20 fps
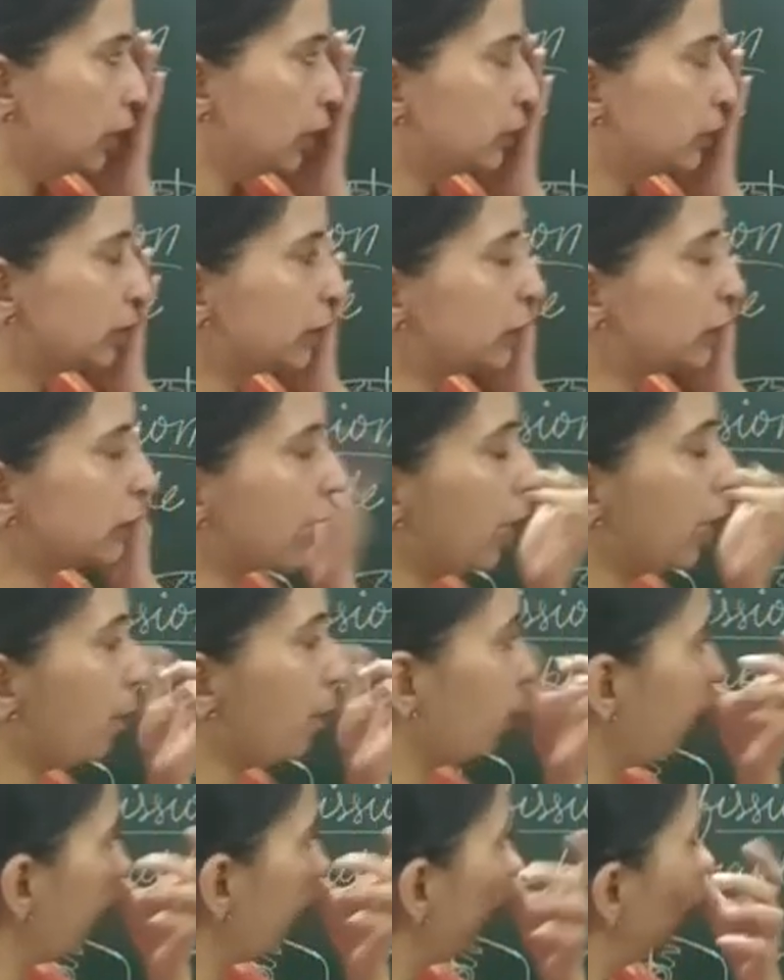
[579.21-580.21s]
Such type
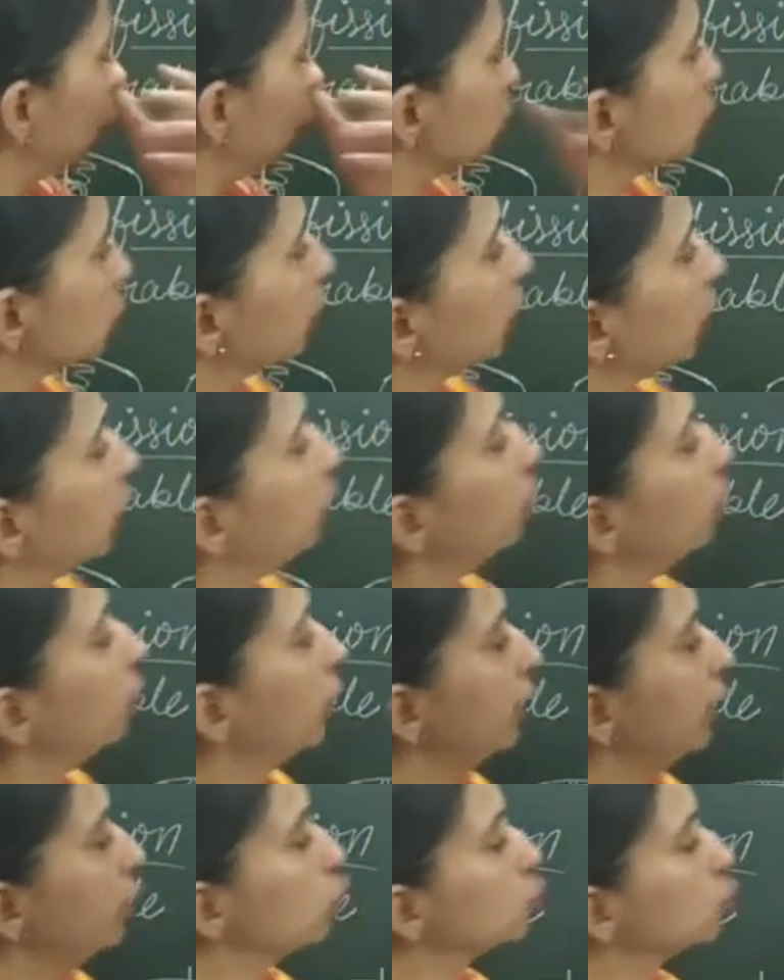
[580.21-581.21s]
of
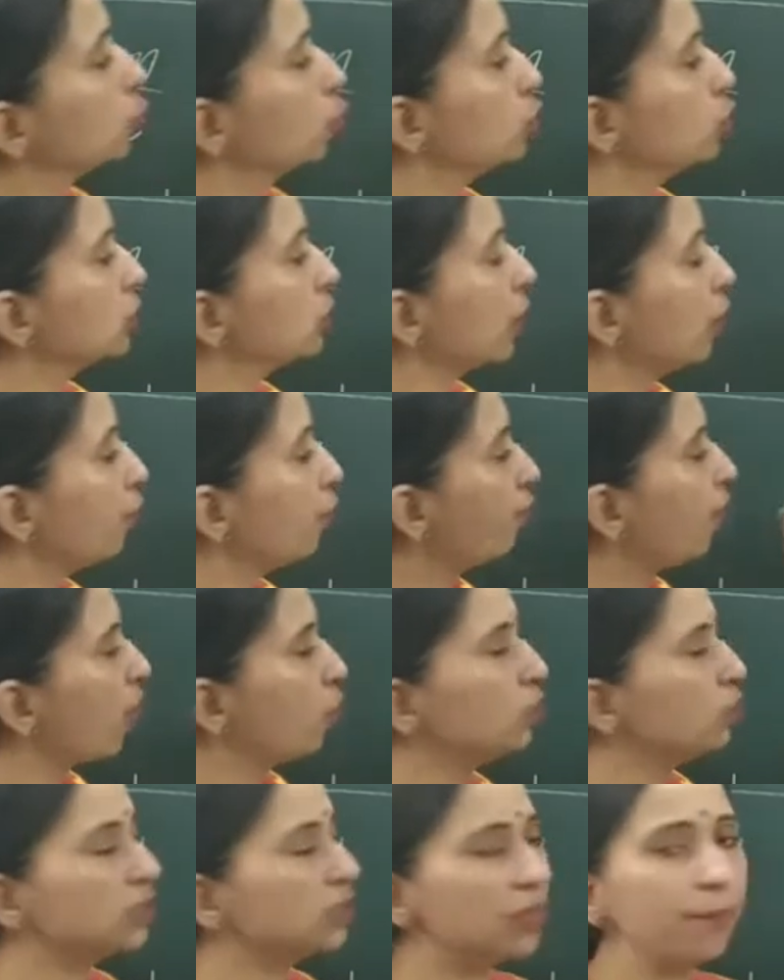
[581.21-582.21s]
endospores are
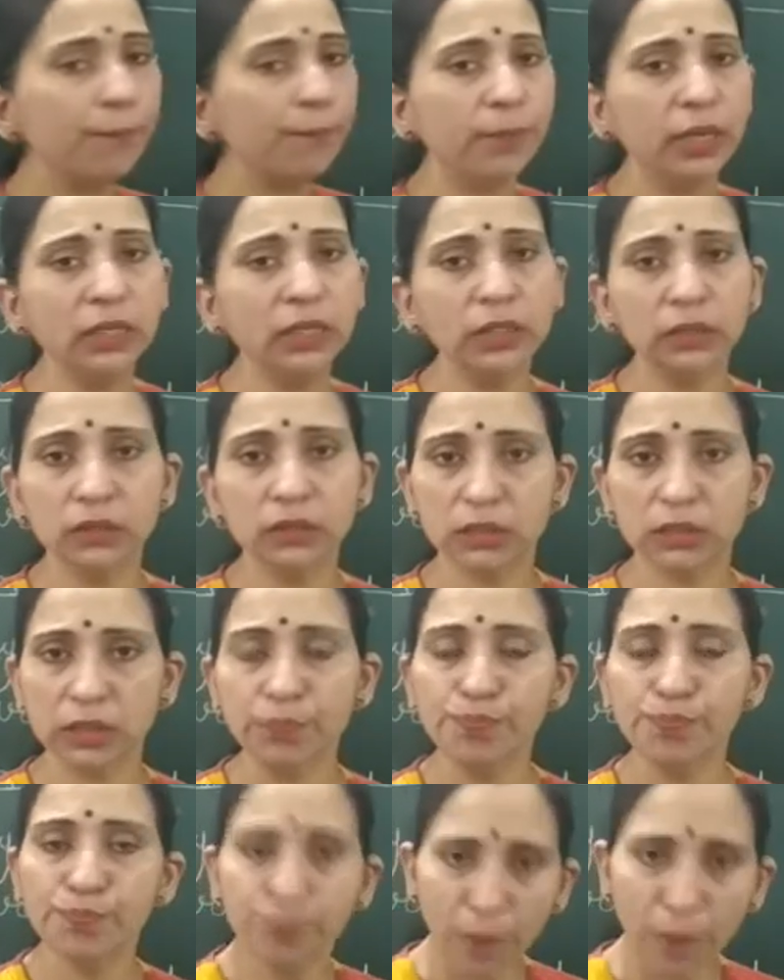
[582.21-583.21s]
found in
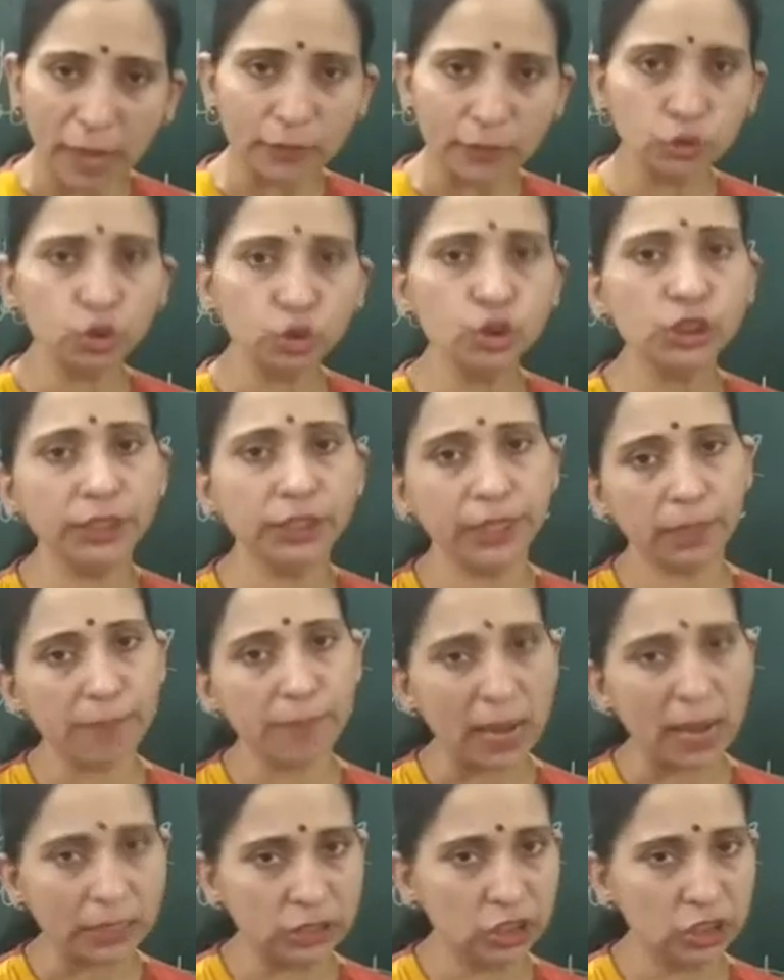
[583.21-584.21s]
some pathogenic
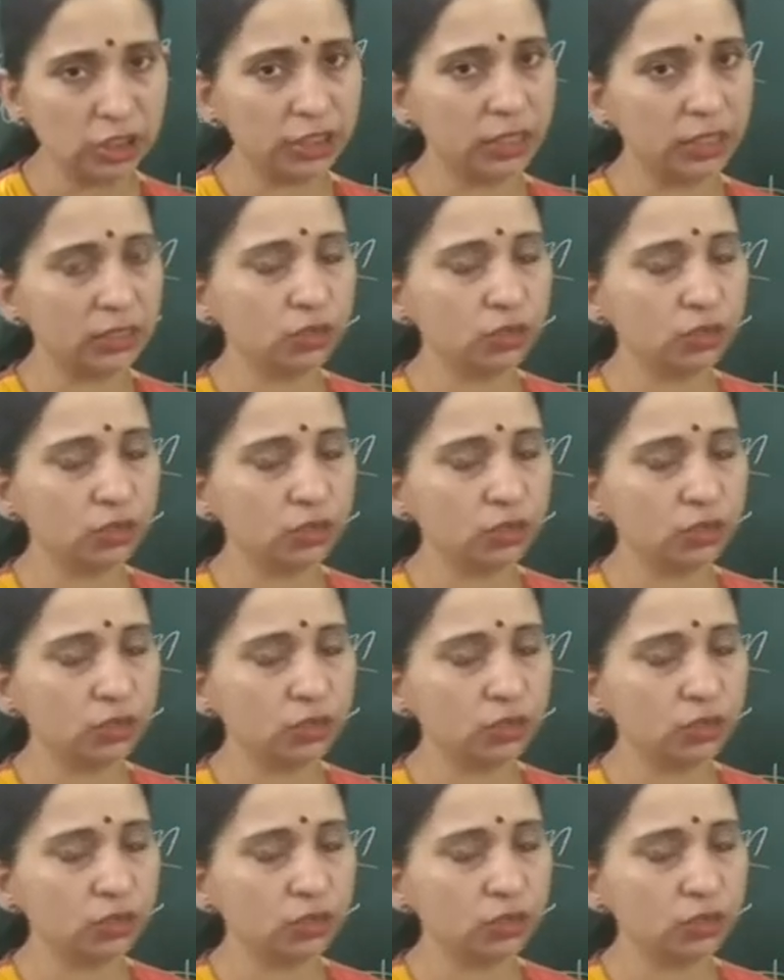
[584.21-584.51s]
bacteria.